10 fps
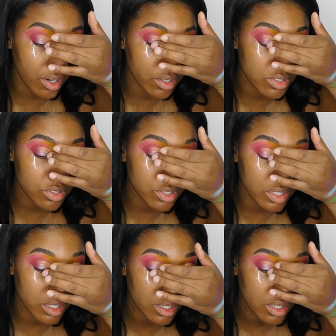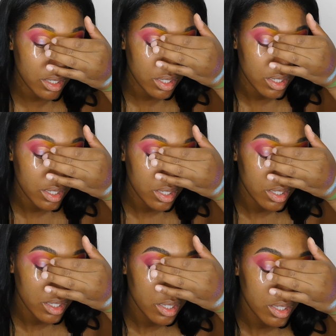Artistry
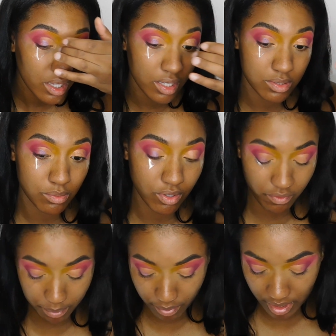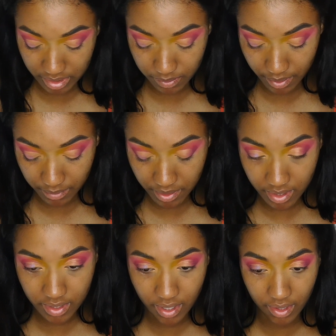is more of a pressed
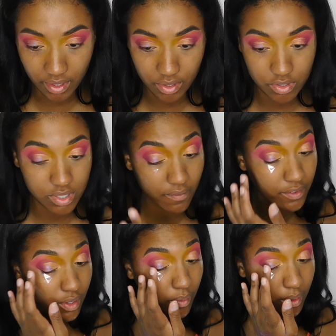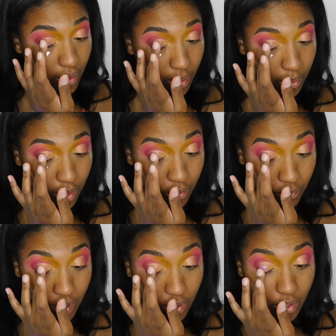pigment, and I think you just have to go in like with your
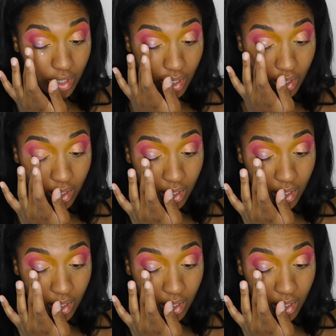finger to get